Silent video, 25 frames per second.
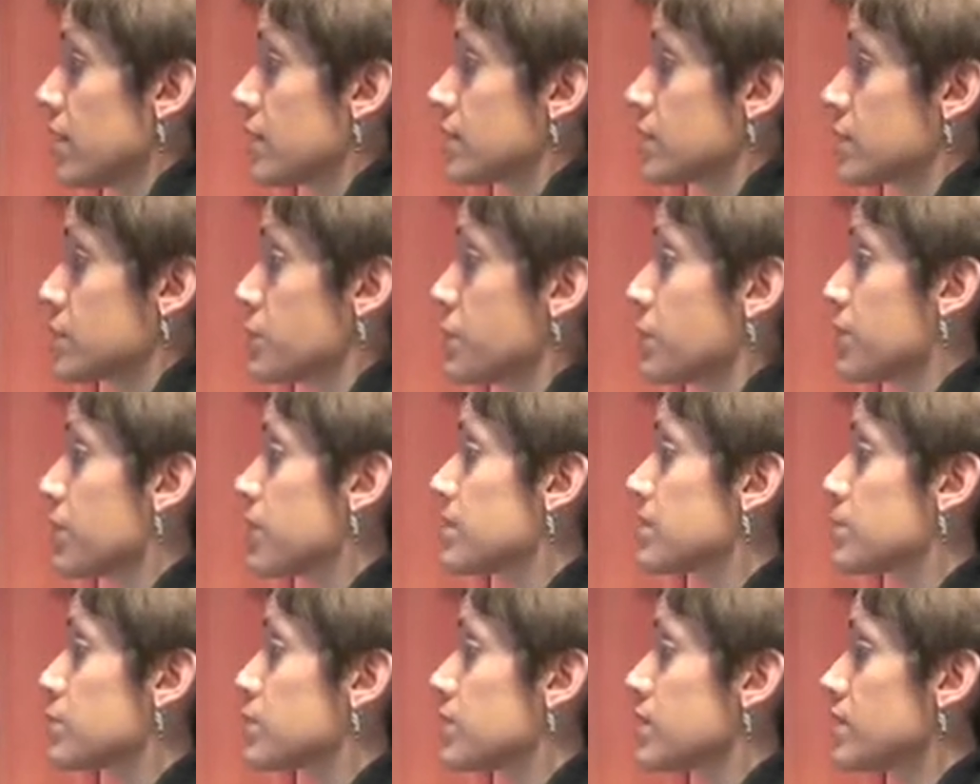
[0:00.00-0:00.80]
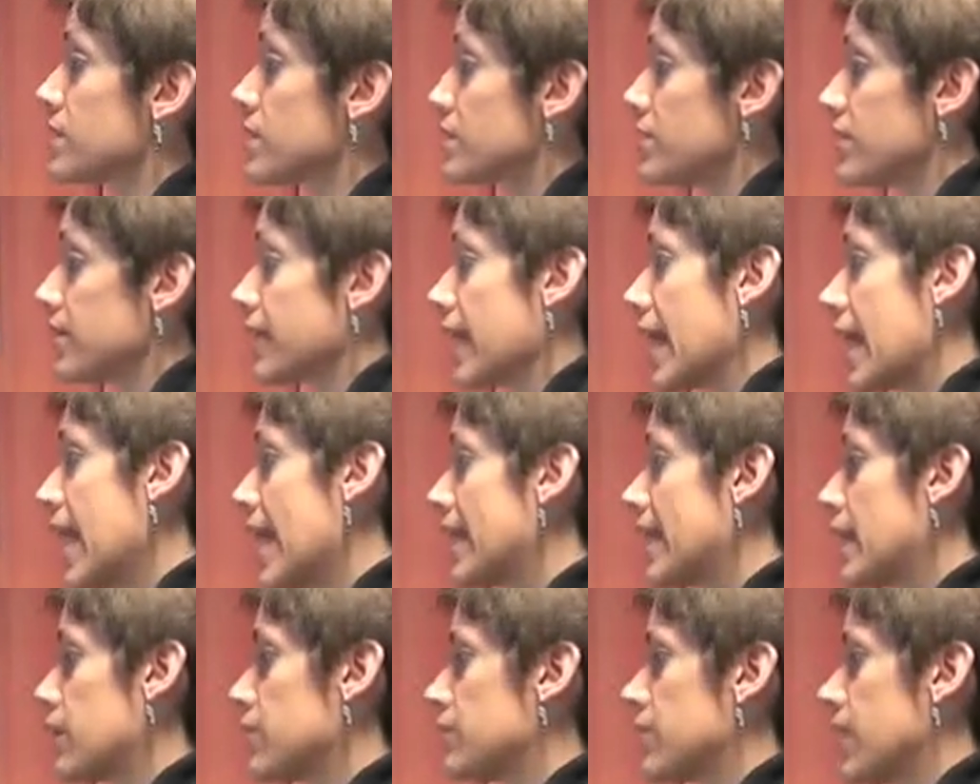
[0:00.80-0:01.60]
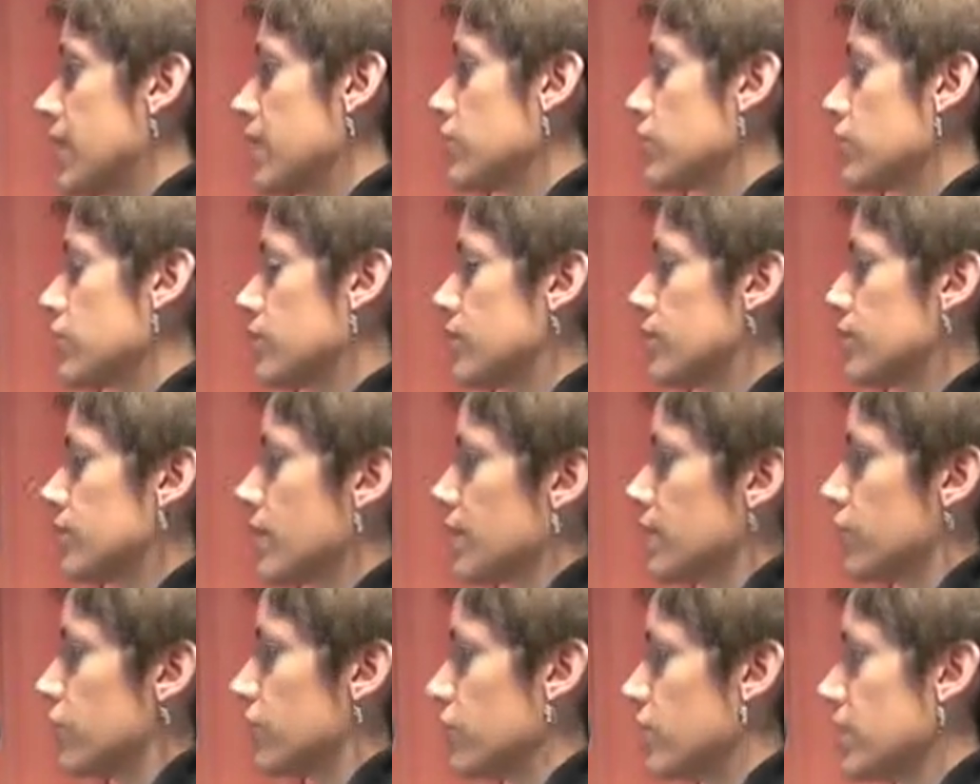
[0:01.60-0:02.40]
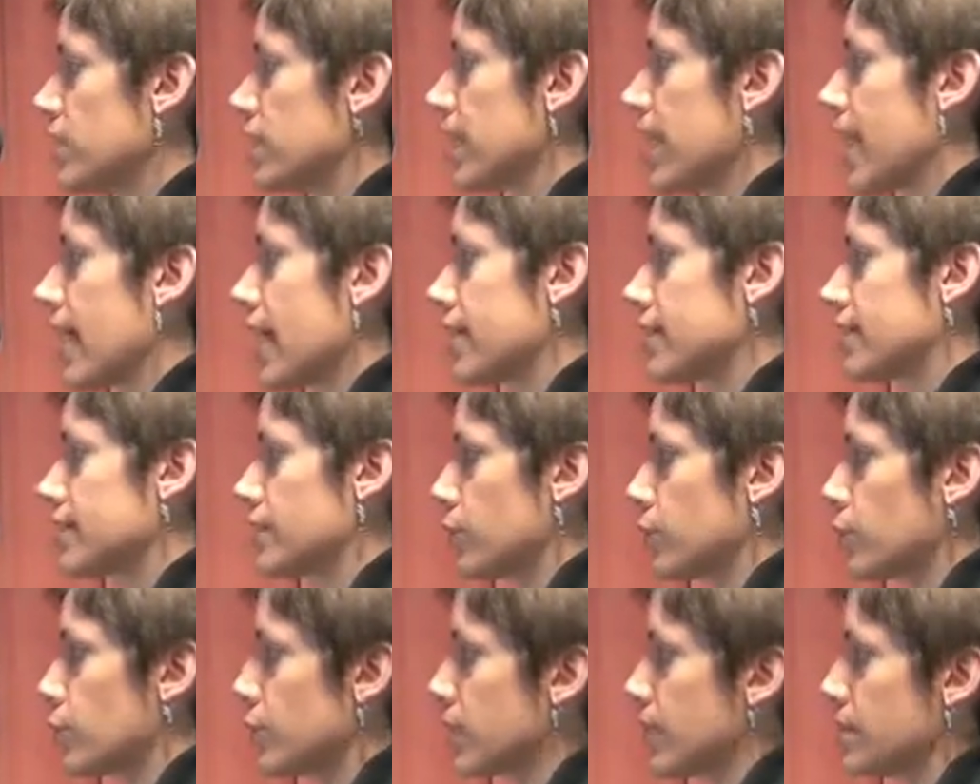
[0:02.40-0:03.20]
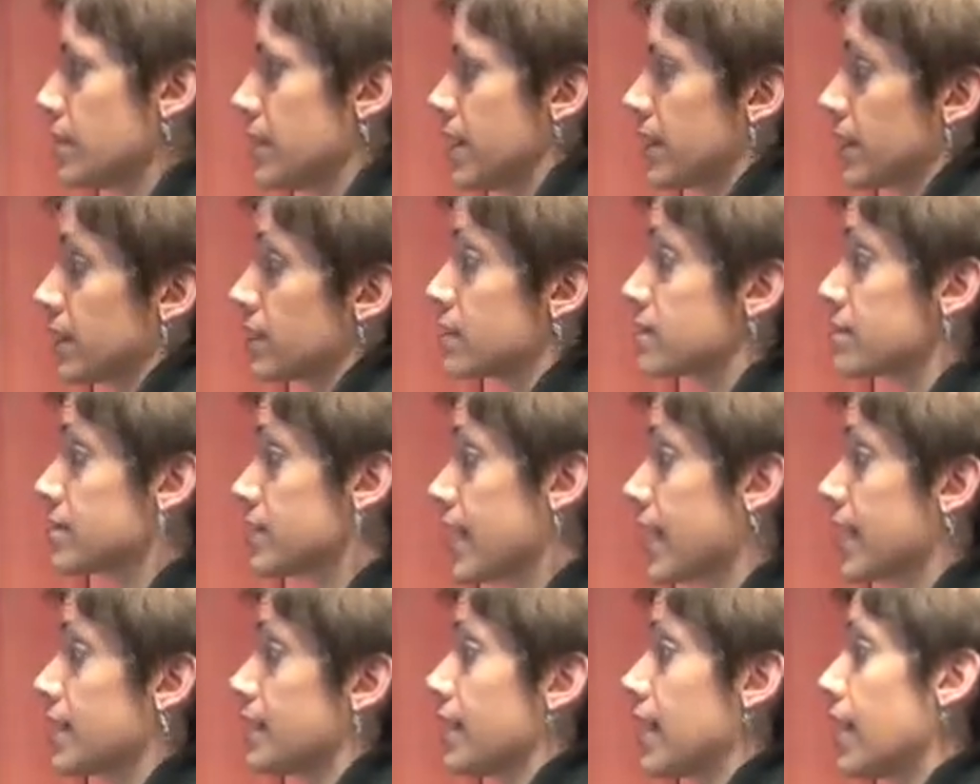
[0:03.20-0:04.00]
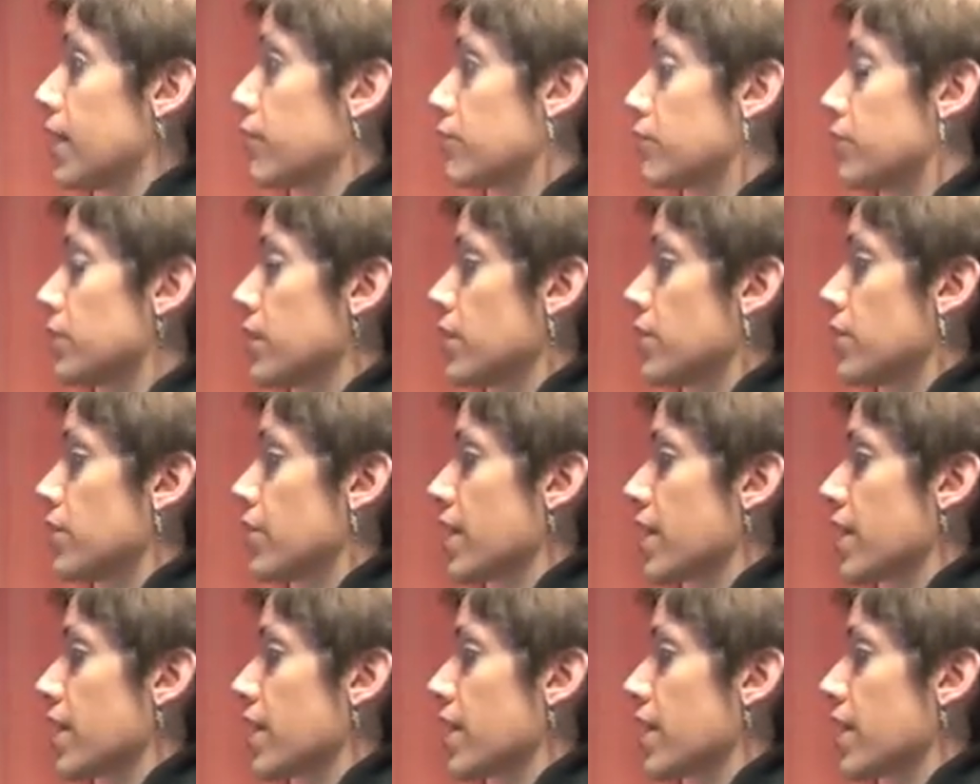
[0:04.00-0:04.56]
some of the specific adaptations that the cheetah has that really make it stand out from other